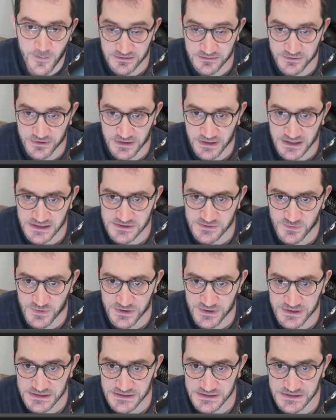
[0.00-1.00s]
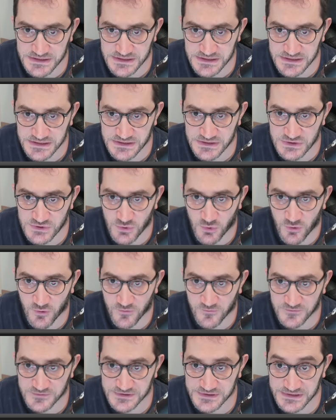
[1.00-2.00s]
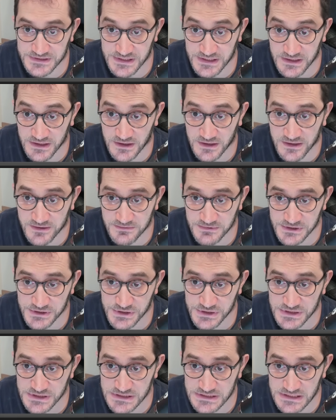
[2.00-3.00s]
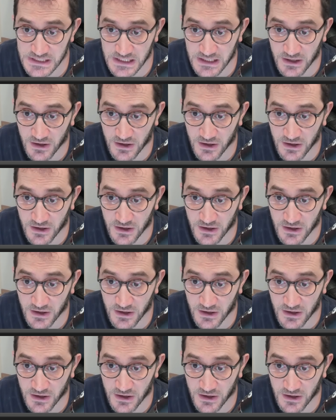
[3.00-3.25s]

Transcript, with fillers: The last one consists of single images.